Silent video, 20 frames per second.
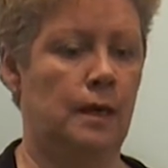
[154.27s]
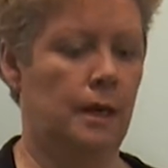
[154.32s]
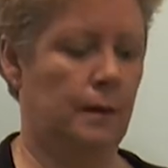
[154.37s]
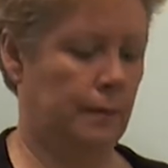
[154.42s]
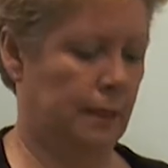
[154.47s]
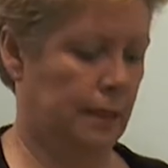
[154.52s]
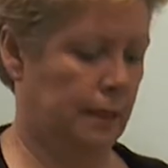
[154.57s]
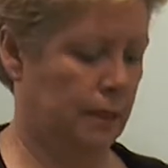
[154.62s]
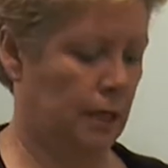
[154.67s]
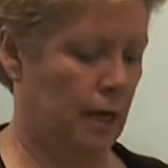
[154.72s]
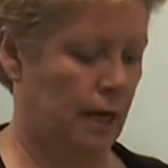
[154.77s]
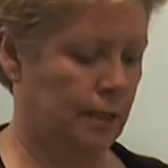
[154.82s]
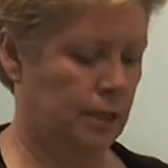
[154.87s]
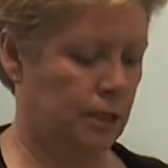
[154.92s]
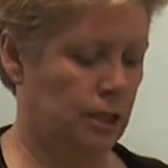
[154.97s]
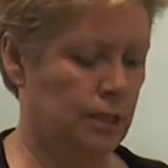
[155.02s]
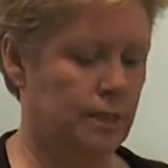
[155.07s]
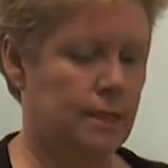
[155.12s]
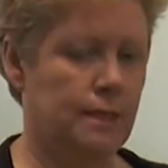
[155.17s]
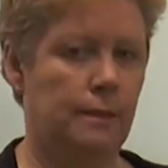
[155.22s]
But I'd like to
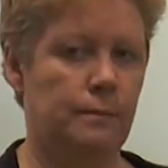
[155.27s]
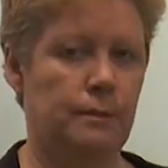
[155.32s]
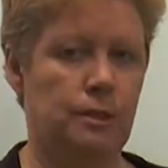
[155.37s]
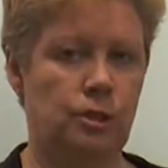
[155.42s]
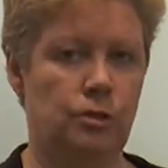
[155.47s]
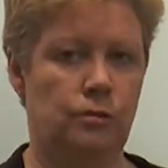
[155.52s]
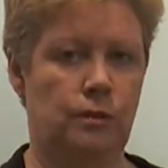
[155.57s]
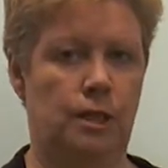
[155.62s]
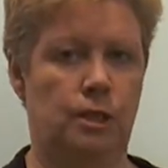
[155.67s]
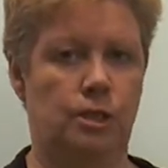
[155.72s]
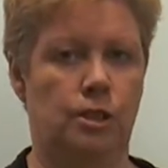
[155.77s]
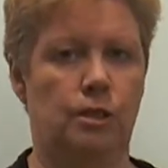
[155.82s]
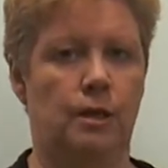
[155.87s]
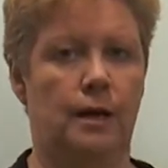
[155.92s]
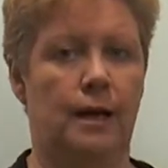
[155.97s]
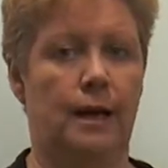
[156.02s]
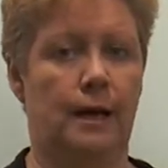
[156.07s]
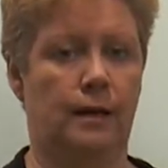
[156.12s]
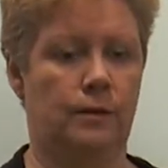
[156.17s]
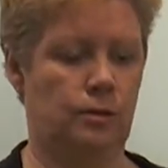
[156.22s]
just demonstrate to you
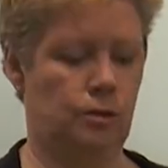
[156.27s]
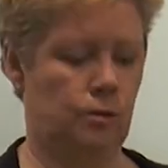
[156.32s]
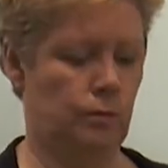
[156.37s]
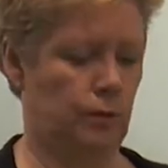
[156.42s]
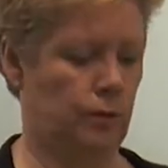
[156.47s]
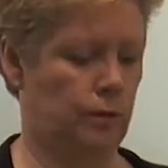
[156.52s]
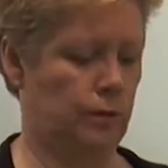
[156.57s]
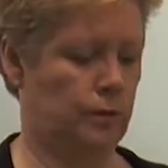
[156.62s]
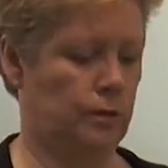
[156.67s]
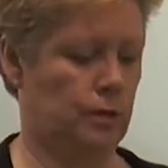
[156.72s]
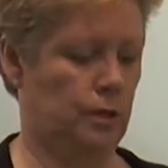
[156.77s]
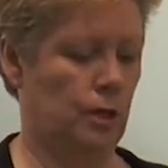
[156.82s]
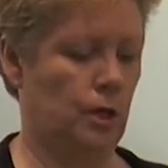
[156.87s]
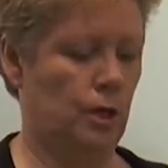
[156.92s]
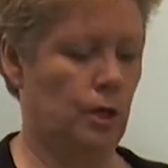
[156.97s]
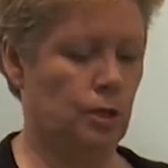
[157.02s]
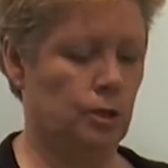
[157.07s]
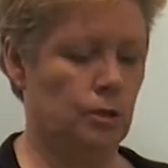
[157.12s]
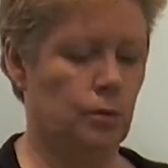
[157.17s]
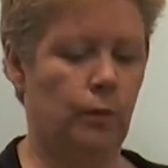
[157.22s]
how this works.
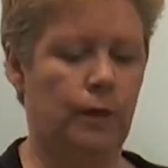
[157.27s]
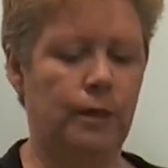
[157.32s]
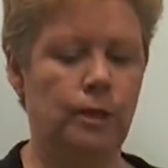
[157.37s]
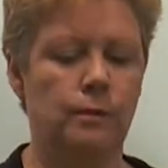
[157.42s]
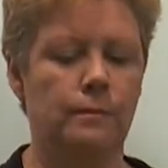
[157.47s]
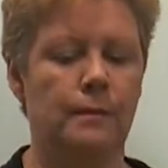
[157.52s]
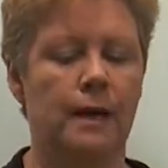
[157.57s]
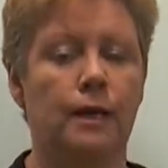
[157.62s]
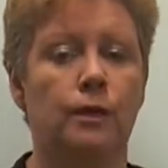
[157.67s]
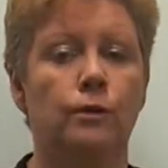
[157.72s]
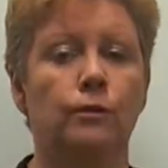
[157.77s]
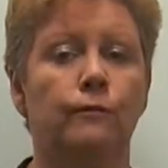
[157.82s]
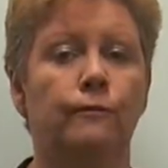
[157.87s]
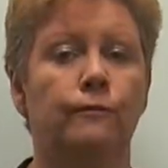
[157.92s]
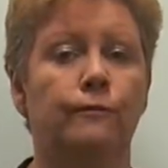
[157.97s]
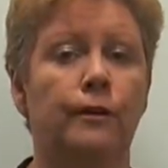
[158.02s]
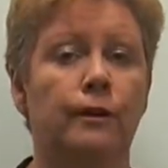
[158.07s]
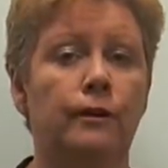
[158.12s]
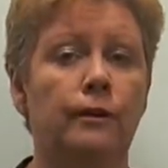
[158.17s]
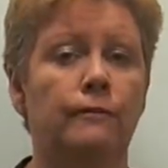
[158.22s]
So when you make your
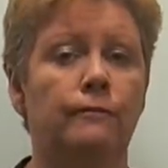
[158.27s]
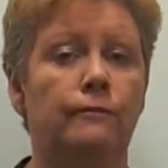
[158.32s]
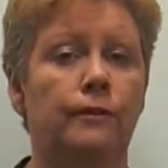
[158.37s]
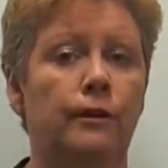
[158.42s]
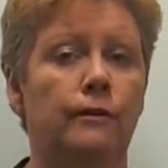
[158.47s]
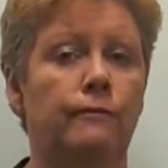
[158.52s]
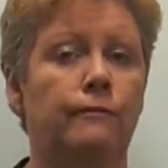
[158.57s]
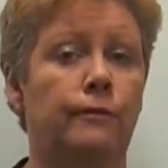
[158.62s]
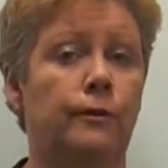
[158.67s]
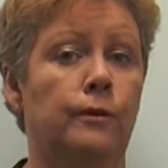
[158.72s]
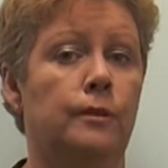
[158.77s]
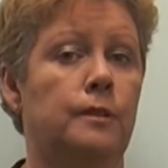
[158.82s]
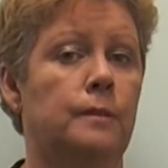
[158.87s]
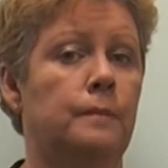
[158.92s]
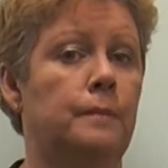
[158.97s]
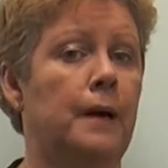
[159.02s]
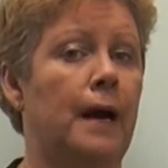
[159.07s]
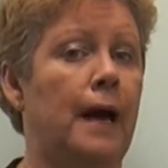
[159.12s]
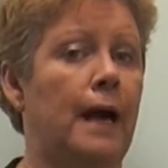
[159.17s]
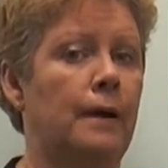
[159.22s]
very
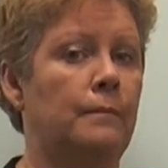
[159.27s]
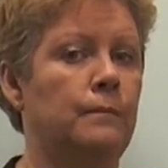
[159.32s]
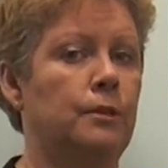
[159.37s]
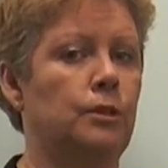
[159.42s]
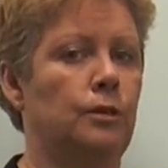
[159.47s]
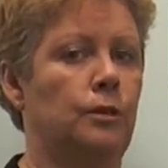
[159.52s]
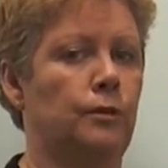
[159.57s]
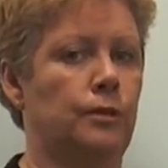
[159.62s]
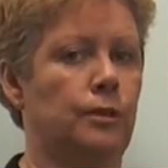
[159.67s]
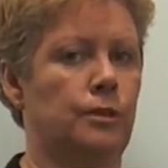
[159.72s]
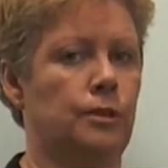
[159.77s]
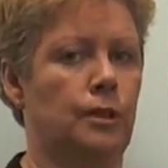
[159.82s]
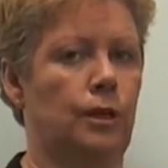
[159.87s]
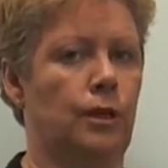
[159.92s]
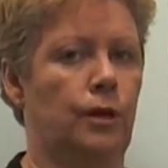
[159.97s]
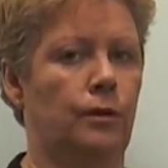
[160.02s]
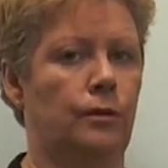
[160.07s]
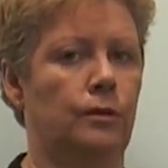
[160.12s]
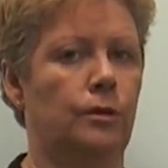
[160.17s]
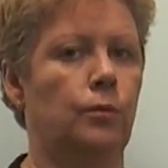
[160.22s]
first payment on this
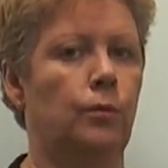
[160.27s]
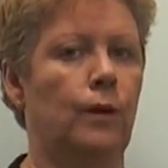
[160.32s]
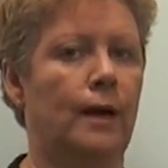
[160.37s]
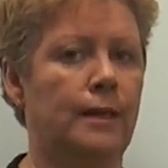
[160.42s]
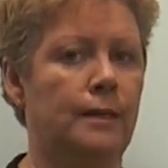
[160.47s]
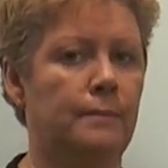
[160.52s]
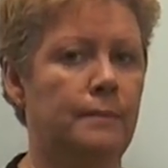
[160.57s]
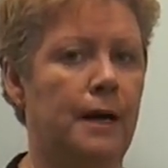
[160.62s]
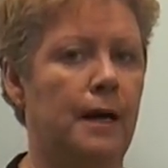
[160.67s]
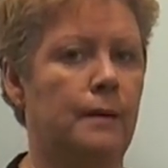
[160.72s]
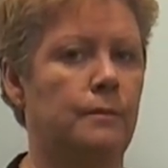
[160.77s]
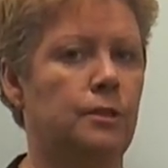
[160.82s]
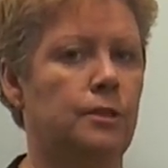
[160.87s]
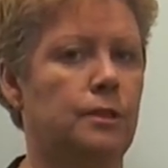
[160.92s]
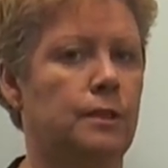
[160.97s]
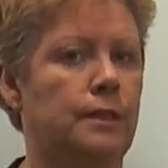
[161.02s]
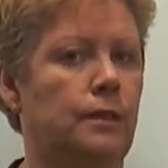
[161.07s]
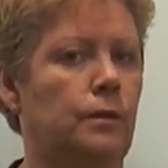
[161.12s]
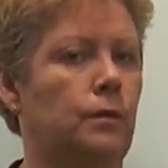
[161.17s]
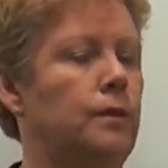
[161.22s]
loan, the way the payments
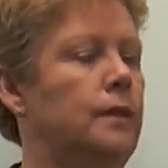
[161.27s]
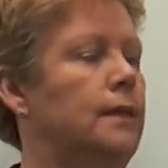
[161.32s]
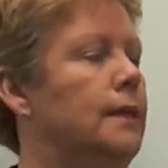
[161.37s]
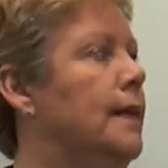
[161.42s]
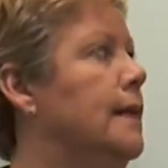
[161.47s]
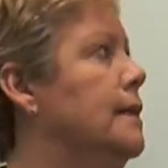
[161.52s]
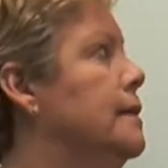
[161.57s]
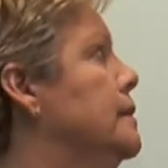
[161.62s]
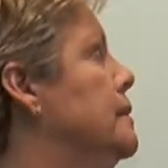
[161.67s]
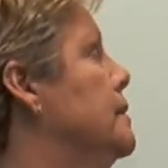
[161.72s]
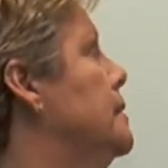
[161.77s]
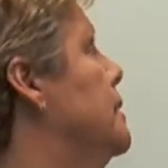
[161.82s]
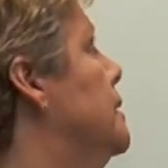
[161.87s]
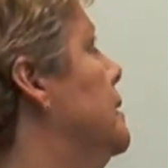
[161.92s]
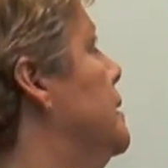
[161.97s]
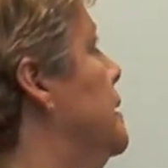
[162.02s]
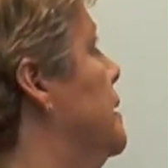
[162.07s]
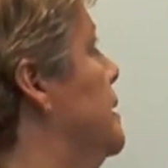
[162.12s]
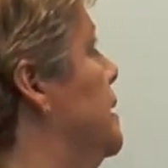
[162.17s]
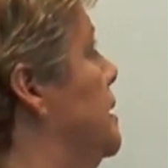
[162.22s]
are calculated
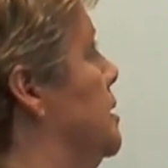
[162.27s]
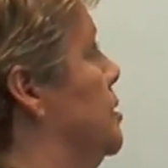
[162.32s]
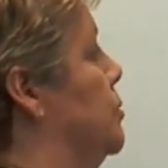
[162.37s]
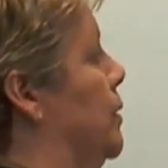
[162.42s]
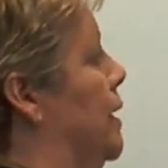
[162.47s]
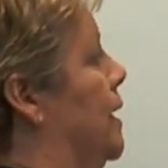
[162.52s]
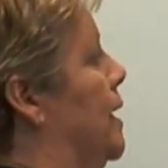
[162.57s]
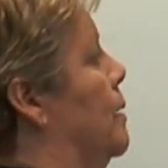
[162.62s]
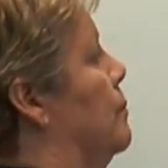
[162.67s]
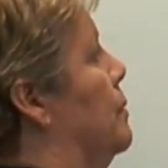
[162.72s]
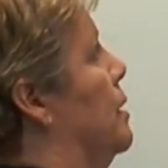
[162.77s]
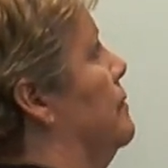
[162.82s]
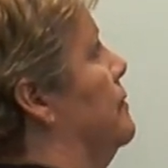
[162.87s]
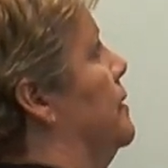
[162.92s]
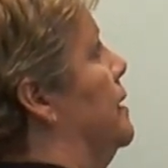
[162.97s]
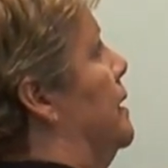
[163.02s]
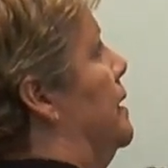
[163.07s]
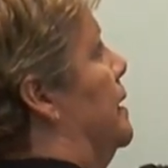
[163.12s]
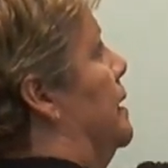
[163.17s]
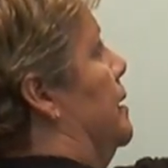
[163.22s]
is we come over
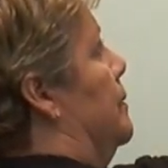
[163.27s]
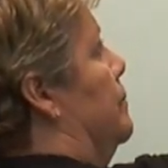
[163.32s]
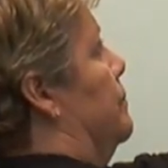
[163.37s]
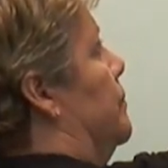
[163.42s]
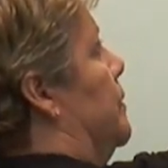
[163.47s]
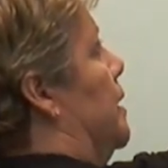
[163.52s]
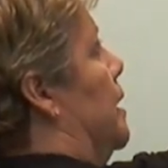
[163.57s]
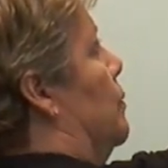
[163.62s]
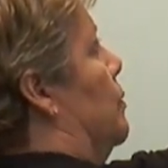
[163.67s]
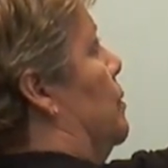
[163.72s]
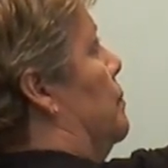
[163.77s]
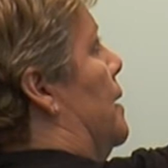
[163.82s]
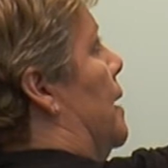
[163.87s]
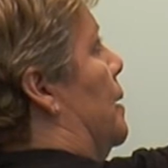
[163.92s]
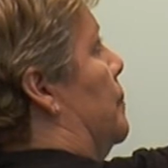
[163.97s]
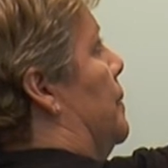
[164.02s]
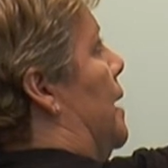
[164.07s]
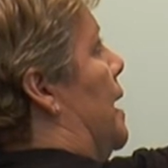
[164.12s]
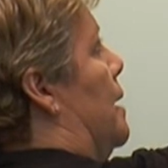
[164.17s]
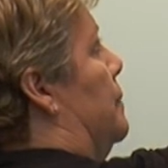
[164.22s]
here and we
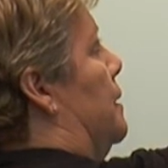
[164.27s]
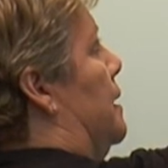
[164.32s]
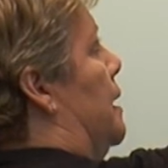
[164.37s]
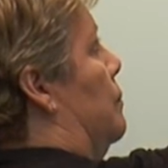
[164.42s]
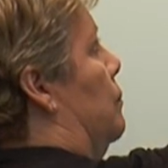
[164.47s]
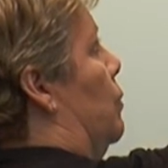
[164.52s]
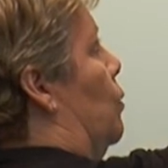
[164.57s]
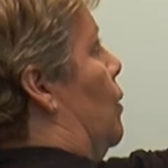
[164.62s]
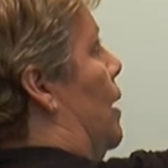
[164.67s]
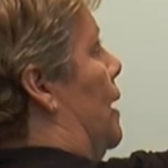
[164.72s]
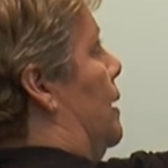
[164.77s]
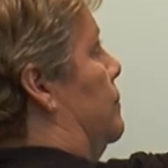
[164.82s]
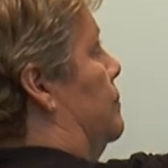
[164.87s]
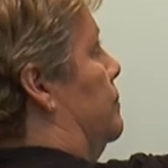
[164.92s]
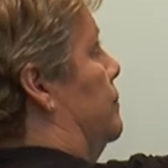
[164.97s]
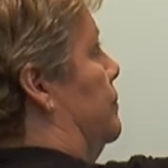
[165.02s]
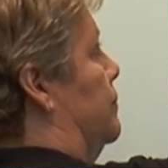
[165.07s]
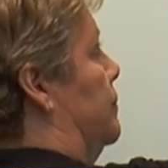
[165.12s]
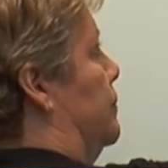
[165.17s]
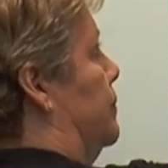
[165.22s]
make payment number 1.
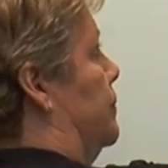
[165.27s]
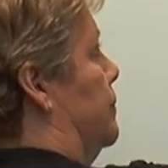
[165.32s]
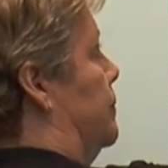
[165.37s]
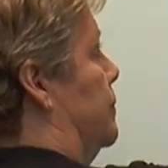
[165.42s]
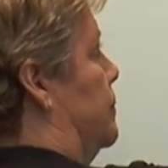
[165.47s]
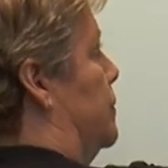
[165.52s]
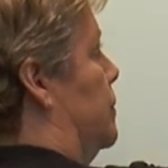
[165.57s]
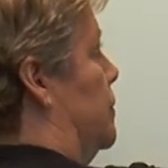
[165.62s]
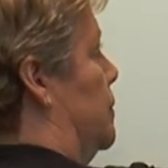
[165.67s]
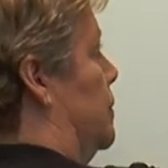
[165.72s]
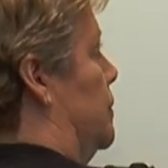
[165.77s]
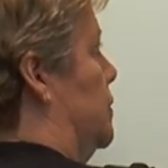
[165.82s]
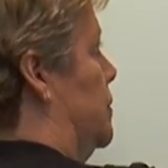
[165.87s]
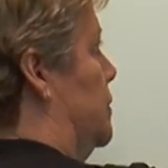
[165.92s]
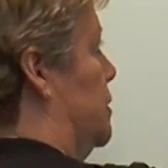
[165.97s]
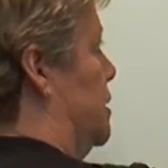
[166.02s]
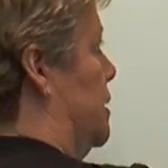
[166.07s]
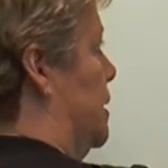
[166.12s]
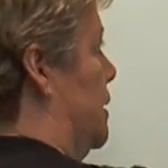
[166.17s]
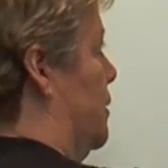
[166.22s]

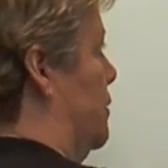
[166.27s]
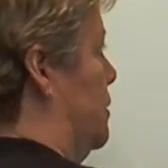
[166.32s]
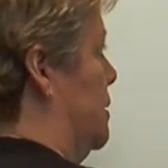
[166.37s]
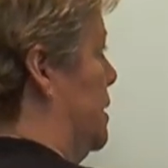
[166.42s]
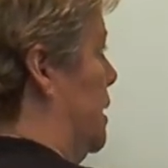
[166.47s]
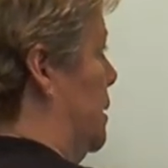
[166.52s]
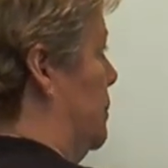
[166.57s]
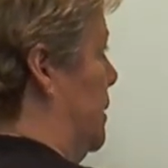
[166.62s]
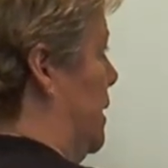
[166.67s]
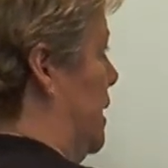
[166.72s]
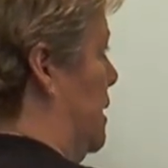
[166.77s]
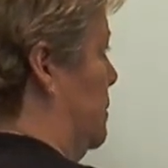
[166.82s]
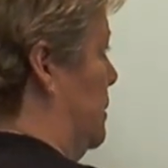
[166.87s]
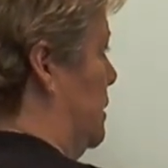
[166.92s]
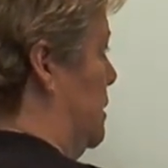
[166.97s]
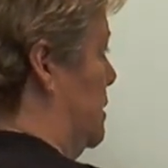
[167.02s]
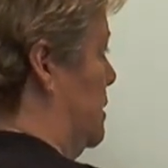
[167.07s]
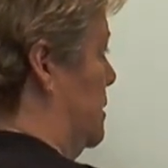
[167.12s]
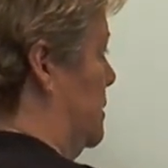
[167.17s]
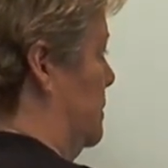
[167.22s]
So there is our
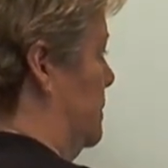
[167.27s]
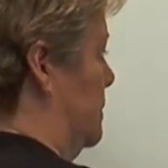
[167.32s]
payment.